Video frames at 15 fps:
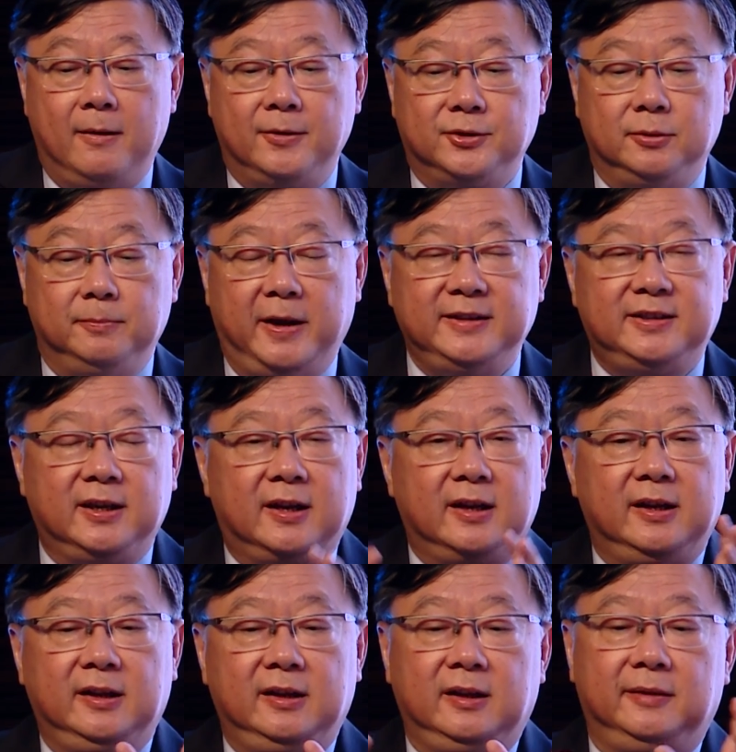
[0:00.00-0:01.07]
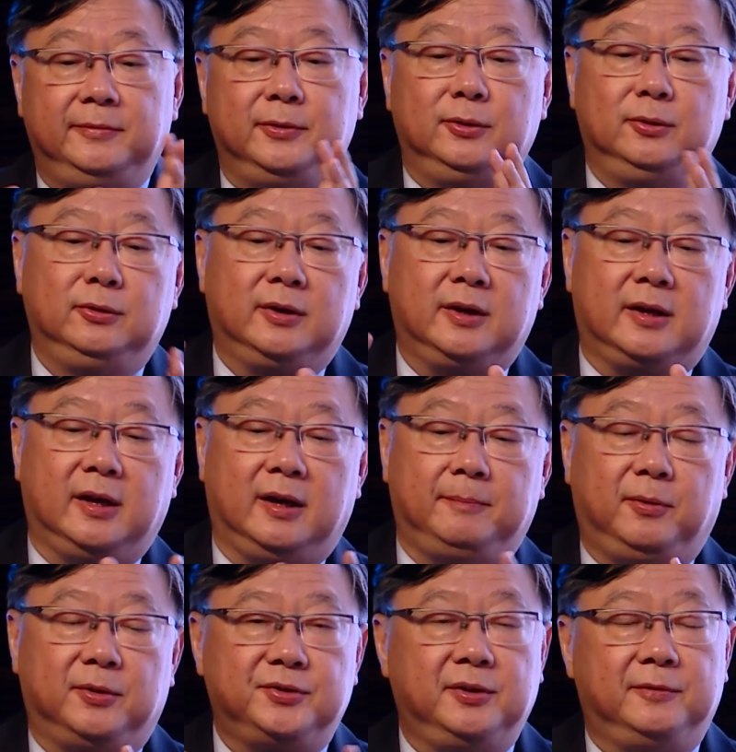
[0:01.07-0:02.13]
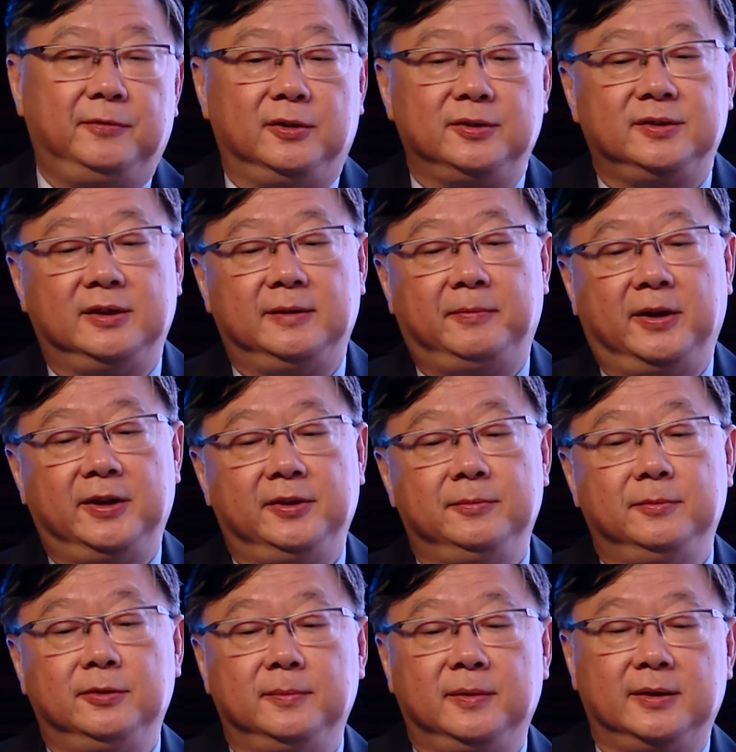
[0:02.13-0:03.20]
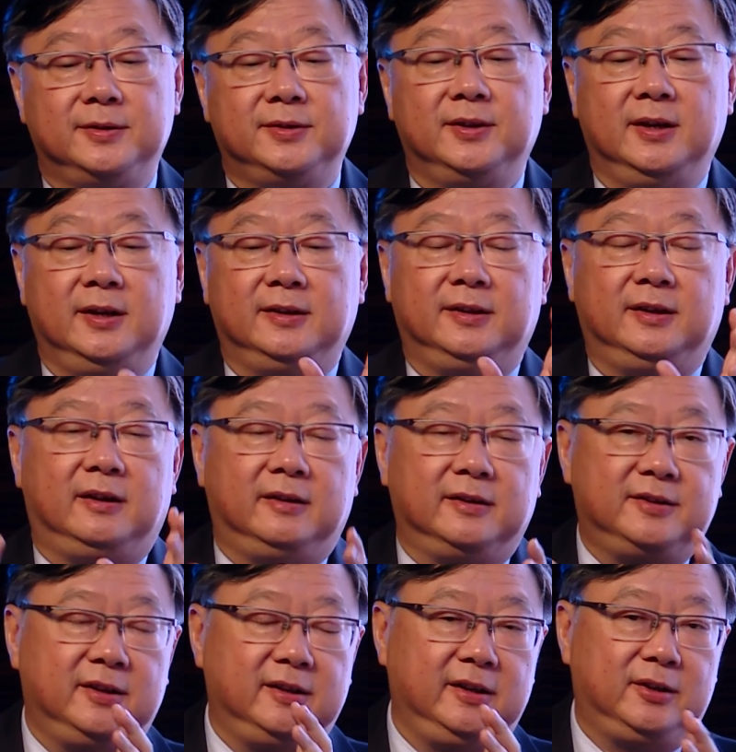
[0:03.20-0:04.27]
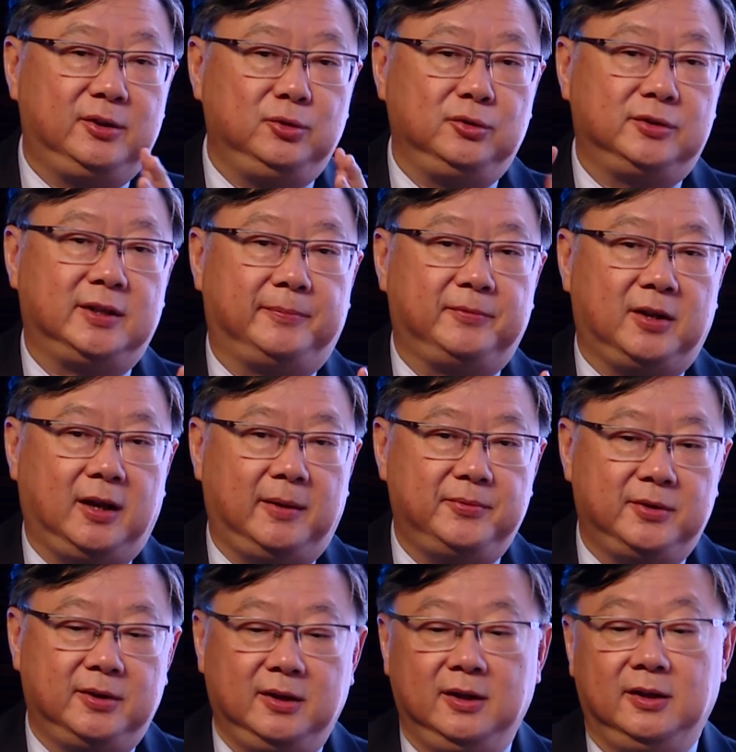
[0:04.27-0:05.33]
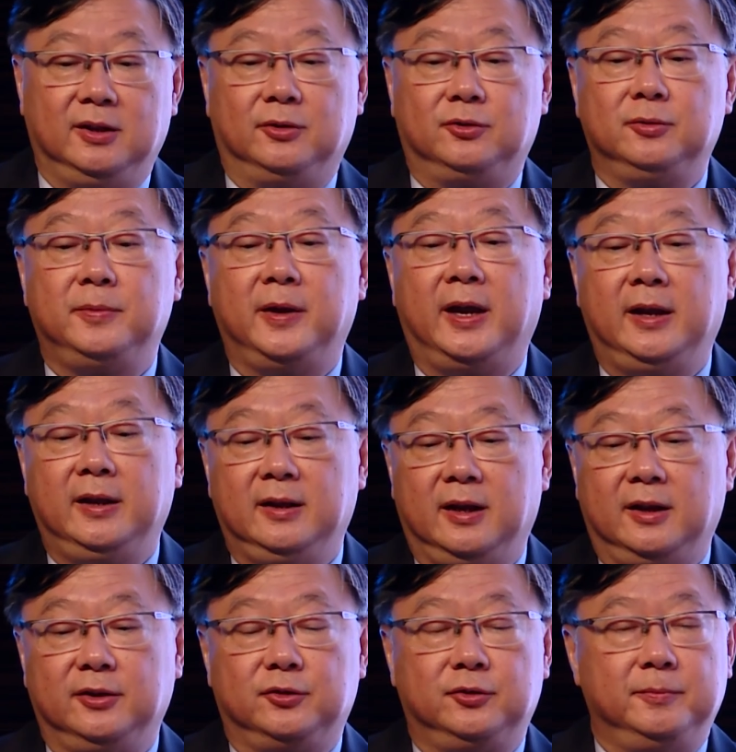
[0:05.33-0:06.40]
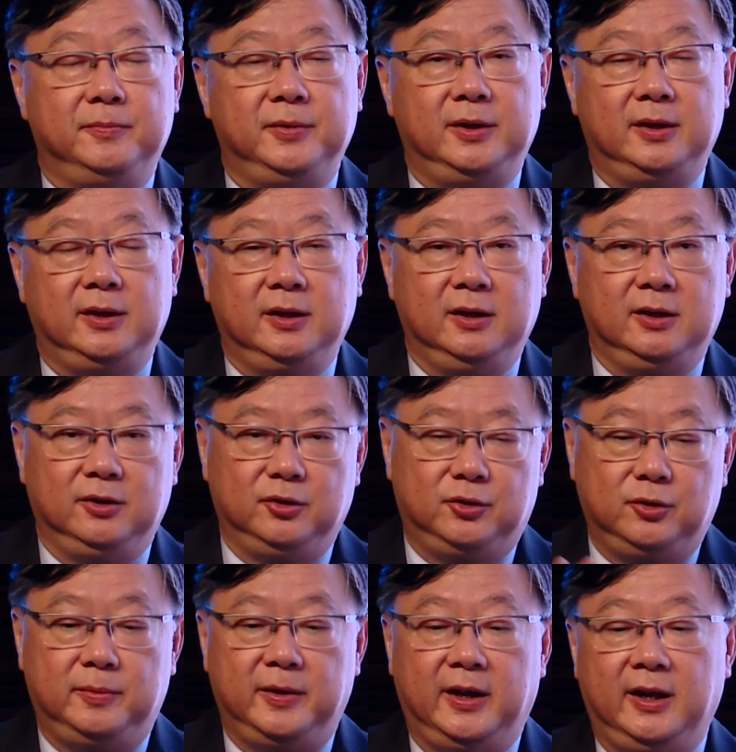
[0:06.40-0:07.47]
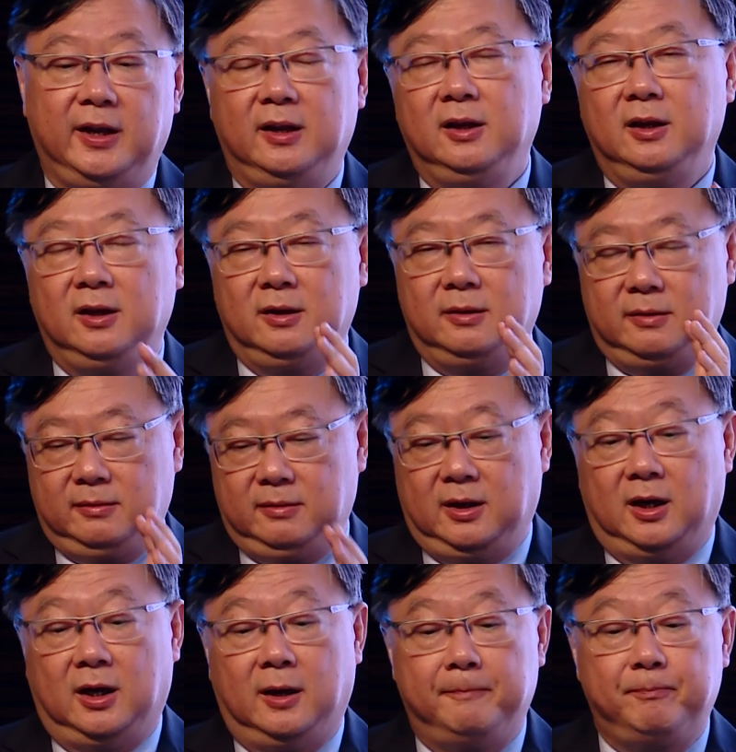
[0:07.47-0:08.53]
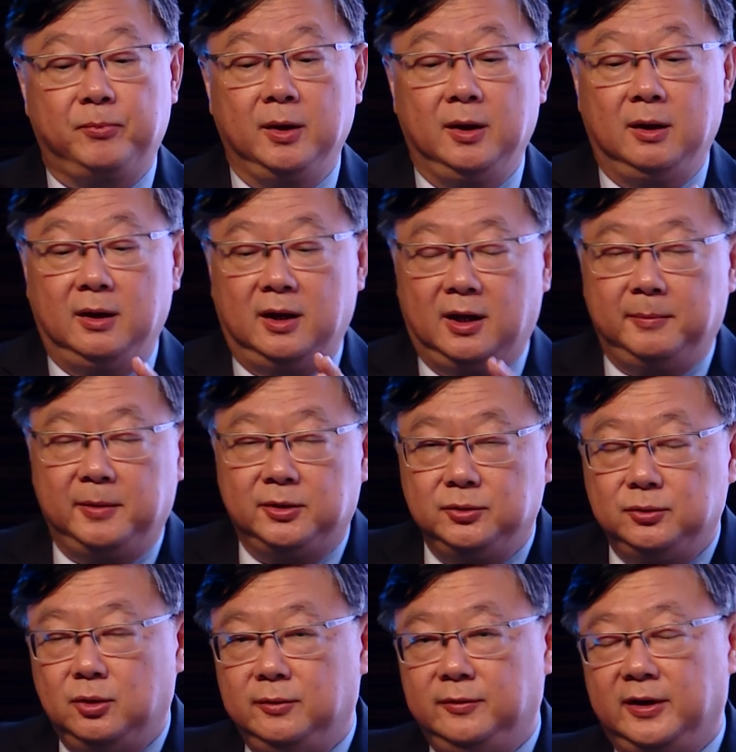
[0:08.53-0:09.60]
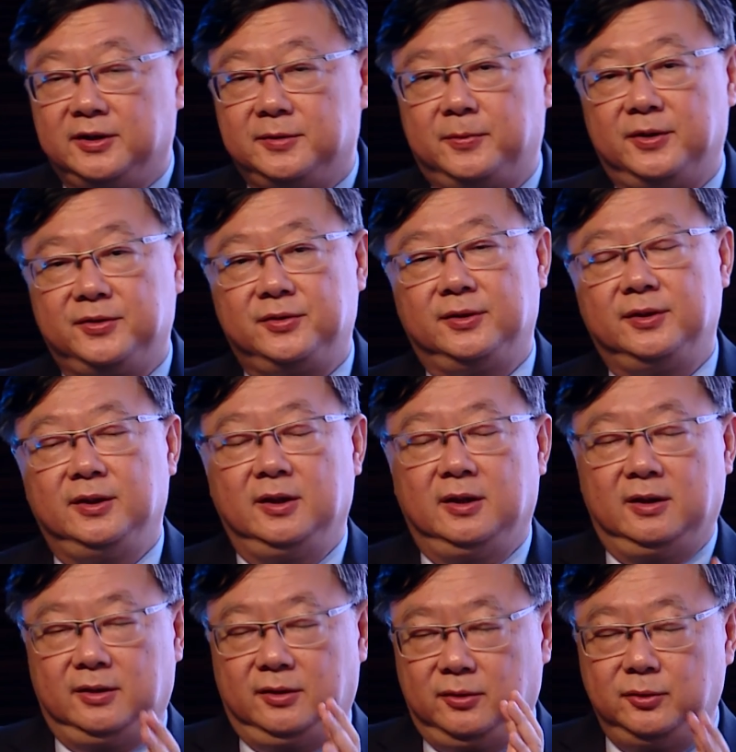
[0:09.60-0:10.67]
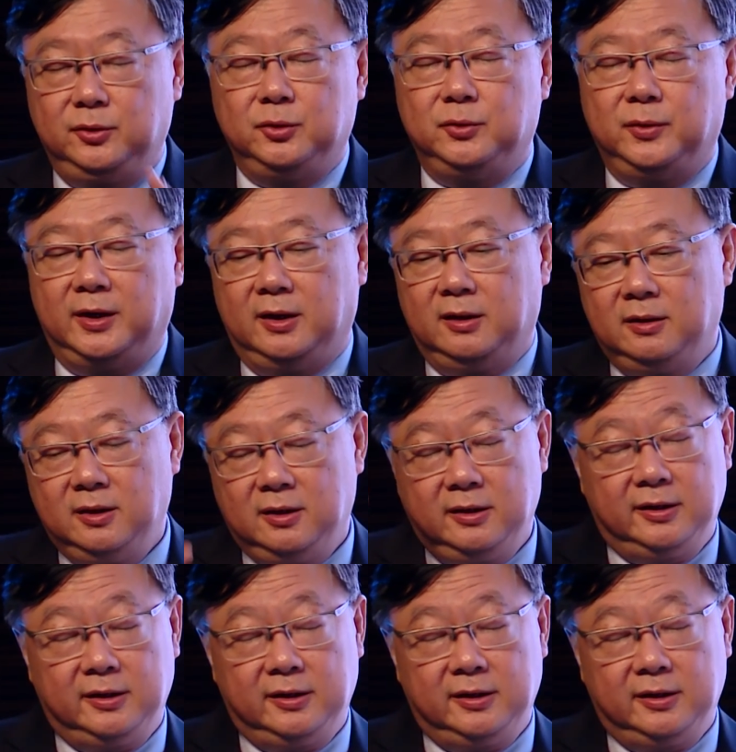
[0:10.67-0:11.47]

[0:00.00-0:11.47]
So basically, if you look at posterior fossa ependymomas, there are actually two subtypes, the group A and the group B. The group A, LAMA2 overexpression, don't do well.